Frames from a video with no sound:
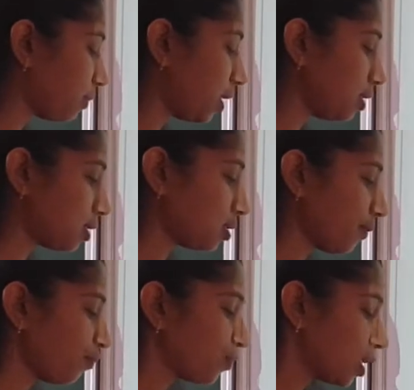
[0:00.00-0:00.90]
means
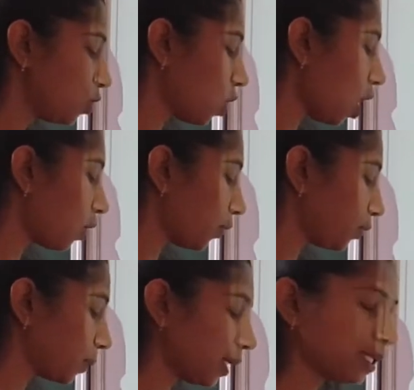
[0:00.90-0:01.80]
you are
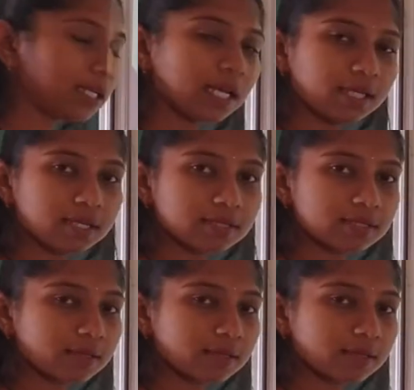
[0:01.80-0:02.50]
going to get 9x.